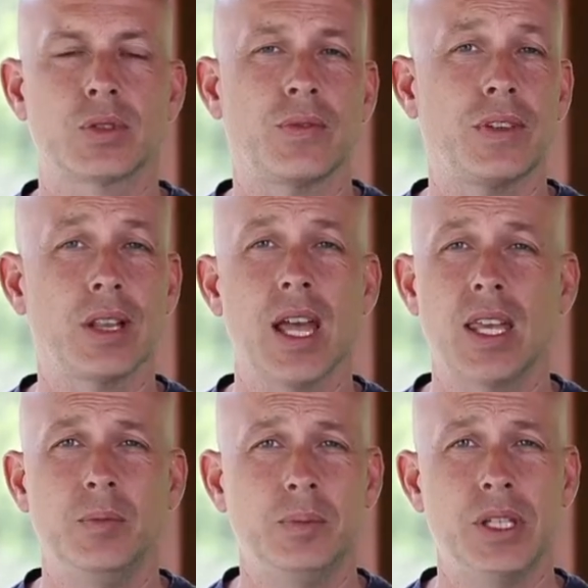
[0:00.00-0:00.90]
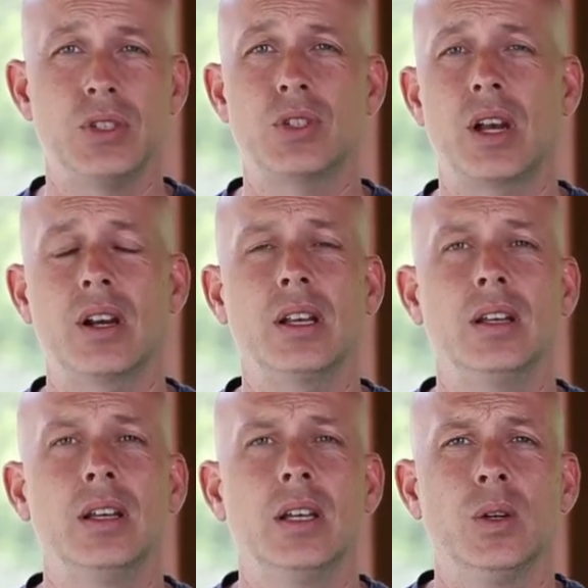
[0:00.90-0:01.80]
So if you like it, please share it
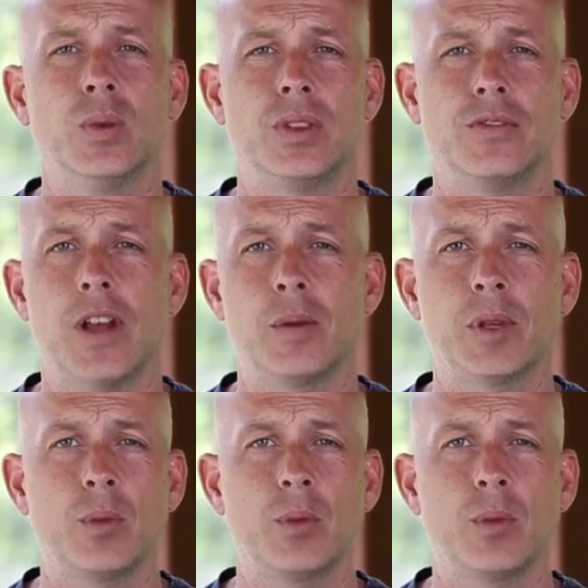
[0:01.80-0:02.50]
with your family,